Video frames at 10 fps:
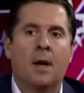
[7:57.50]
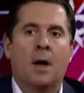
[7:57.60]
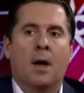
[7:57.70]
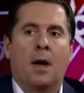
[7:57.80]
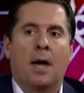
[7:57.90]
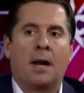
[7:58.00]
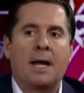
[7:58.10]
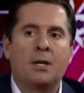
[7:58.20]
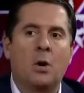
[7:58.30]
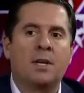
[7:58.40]
And I
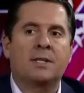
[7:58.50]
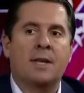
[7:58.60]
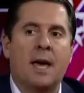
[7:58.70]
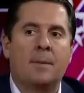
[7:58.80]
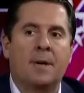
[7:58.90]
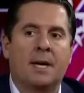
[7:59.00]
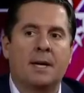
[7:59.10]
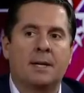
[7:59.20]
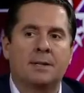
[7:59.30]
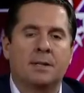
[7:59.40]
notice that
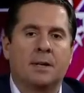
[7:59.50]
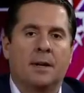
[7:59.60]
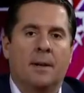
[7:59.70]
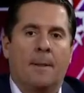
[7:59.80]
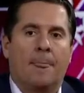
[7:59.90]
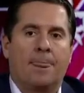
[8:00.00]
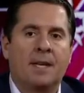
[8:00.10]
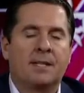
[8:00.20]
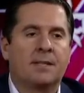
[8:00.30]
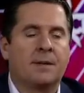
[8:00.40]
because this
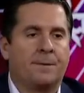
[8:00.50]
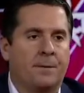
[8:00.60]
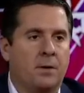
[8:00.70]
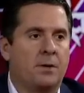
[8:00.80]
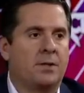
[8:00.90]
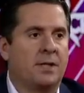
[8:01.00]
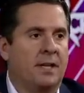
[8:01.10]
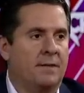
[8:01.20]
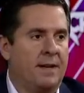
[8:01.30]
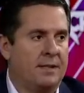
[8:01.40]
is the first
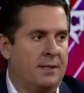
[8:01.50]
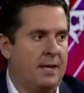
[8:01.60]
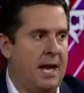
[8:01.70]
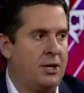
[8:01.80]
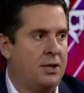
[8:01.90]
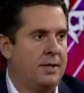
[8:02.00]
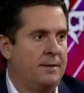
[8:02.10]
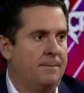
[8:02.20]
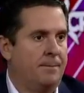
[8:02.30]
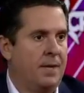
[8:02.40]
investigation
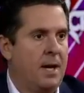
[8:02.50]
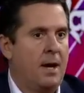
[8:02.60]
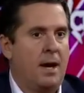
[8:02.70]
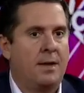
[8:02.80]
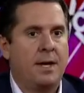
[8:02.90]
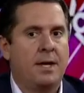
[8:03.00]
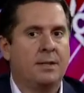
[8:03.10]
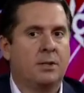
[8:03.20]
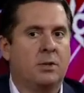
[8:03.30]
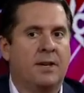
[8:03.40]
in the
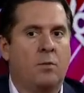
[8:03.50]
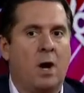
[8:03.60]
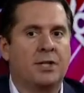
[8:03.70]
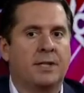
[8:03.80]
history of Washington,